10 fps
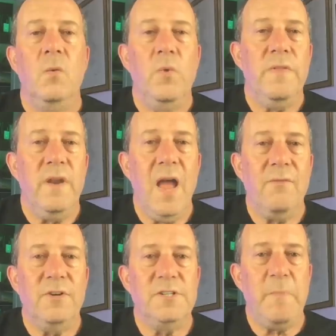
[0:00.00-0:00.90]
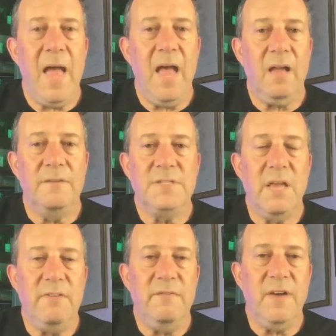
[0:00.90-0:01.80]
with an average pack of
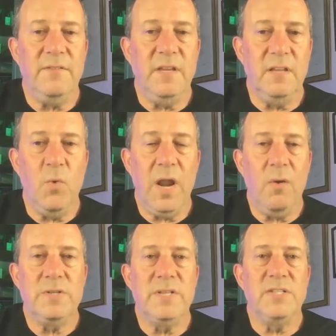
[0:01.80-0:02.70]
75 kilowatt hours.